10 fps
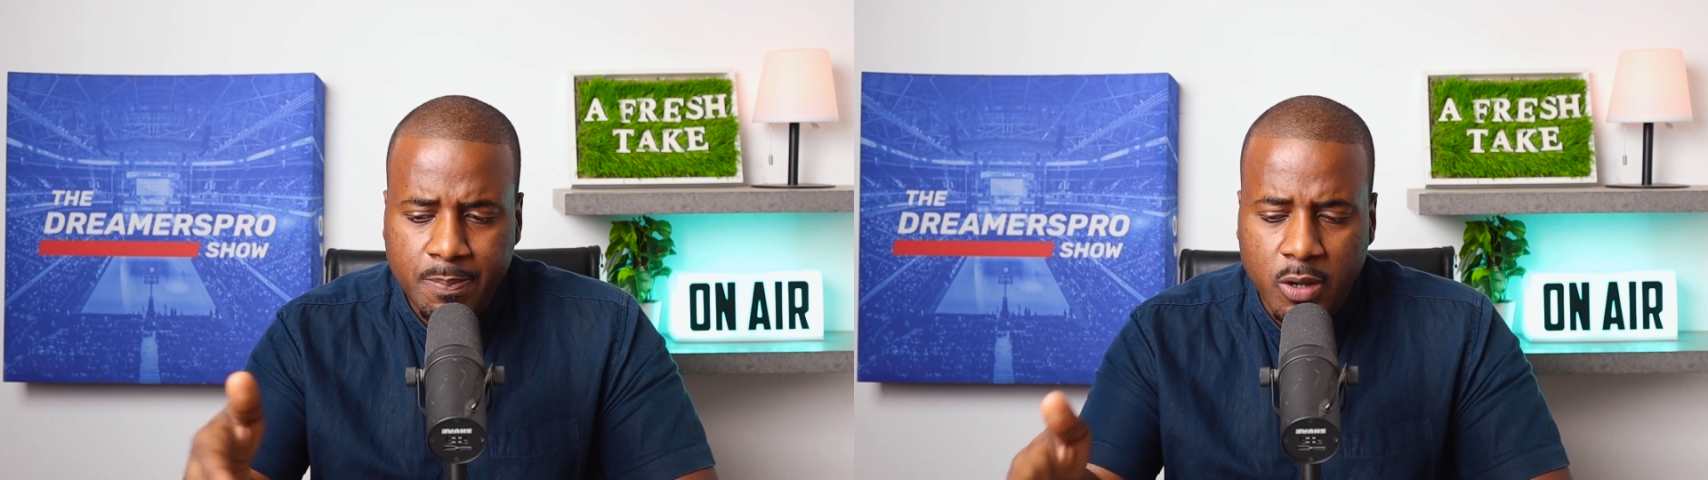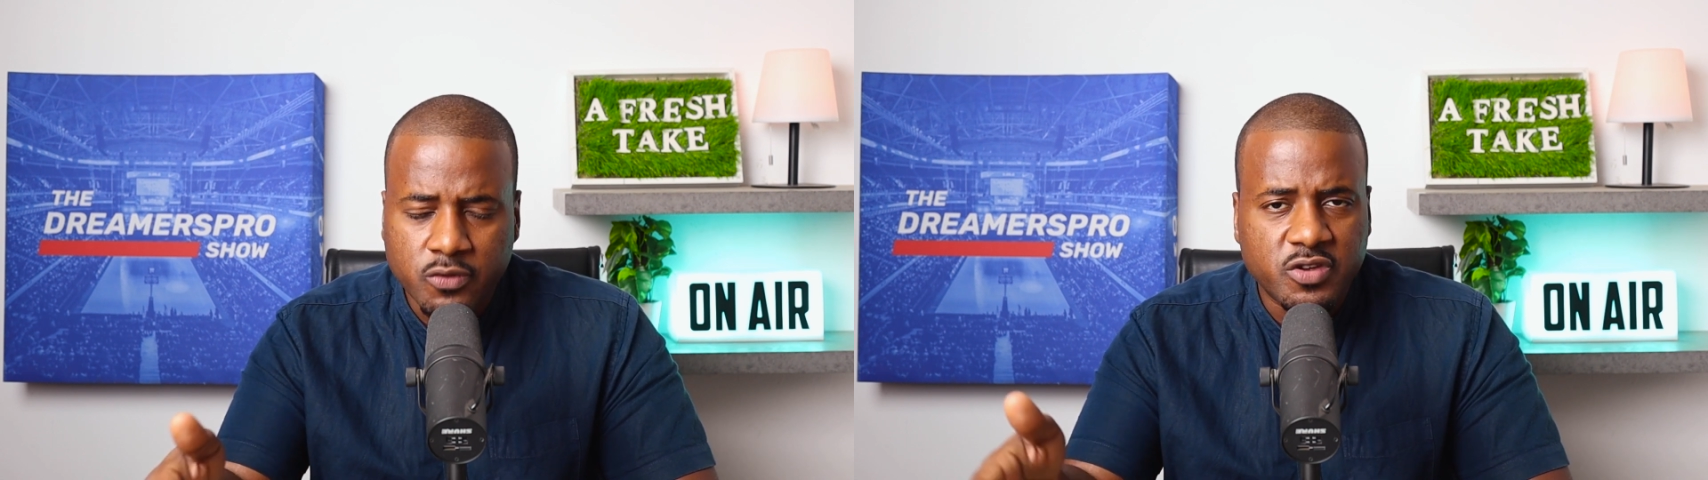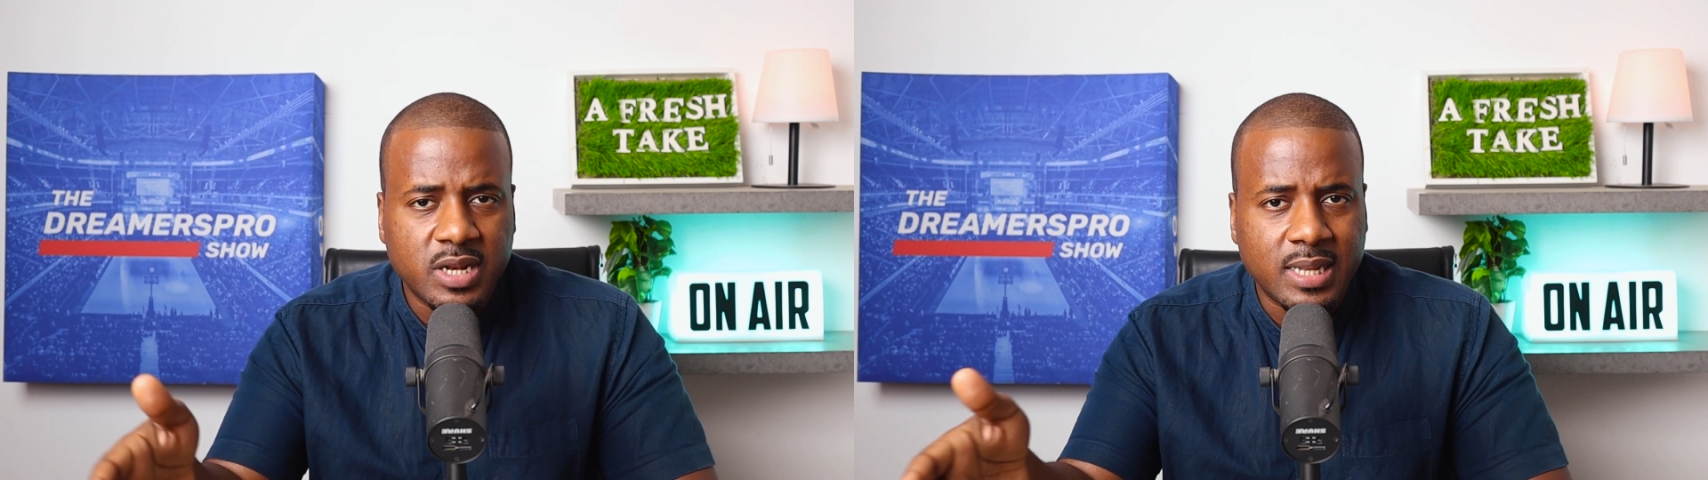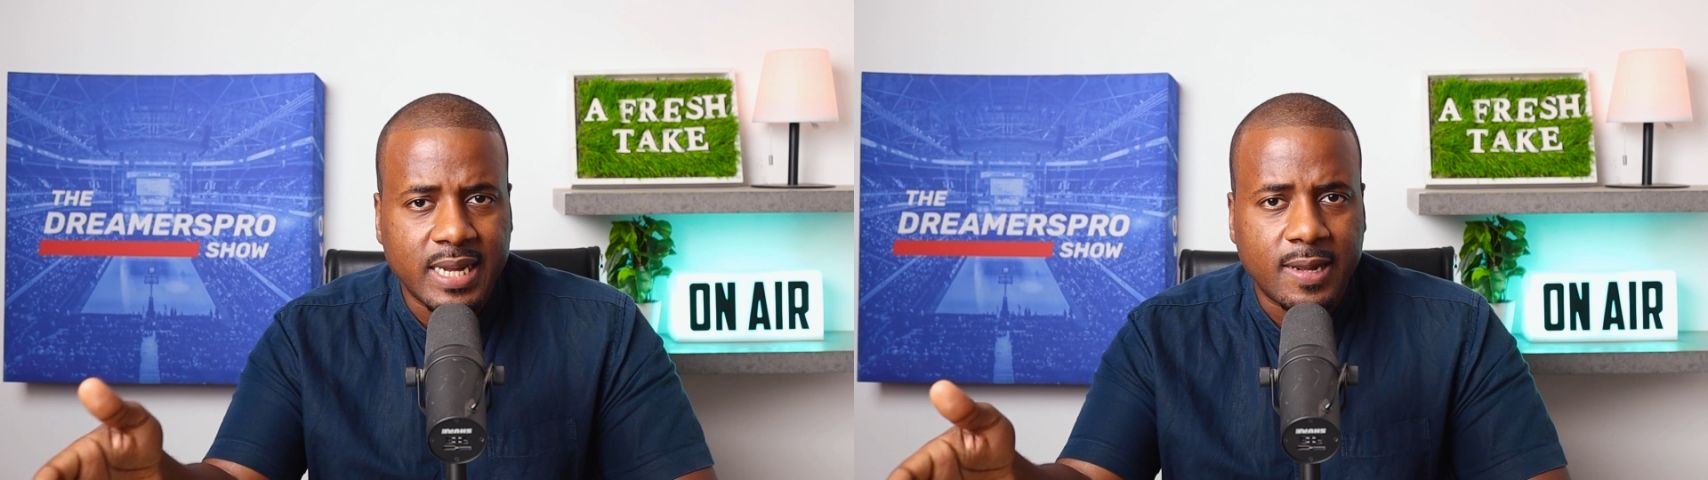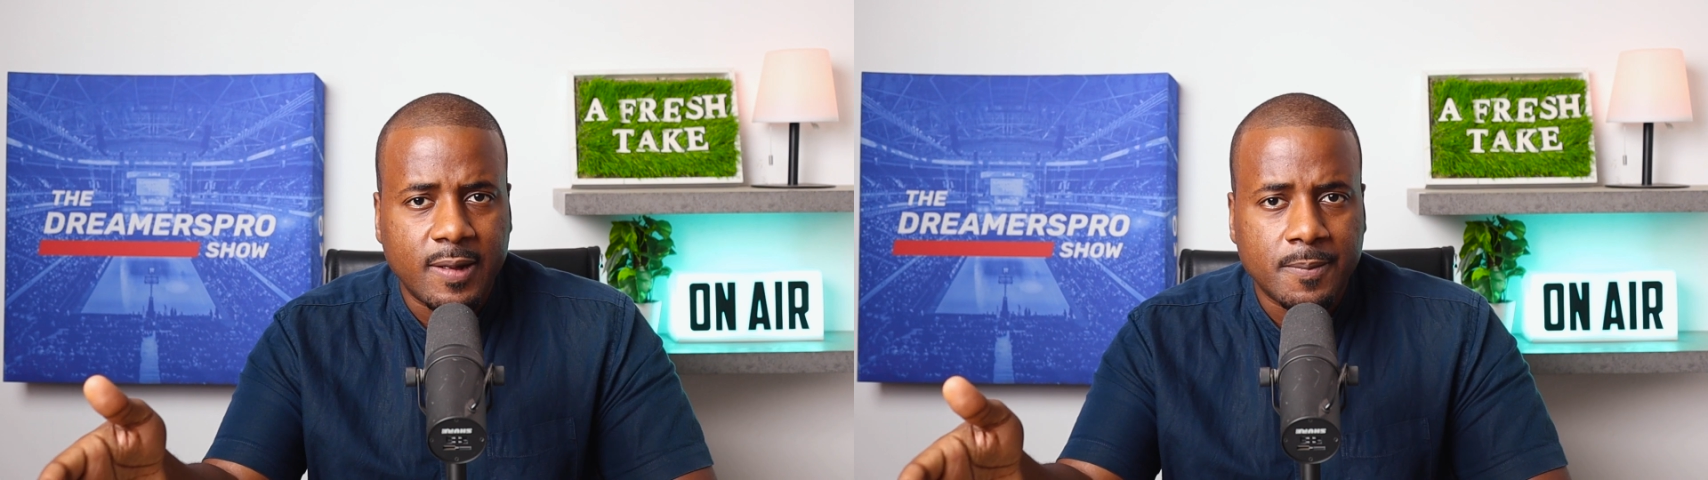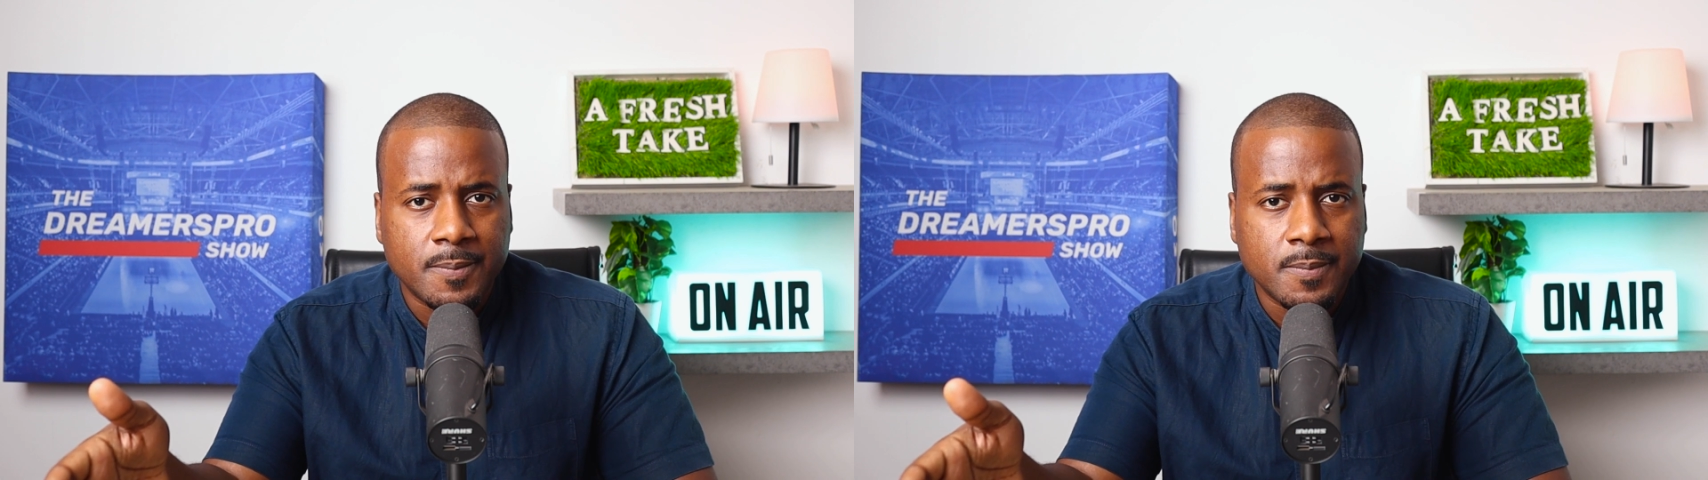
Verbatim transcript: posted a link.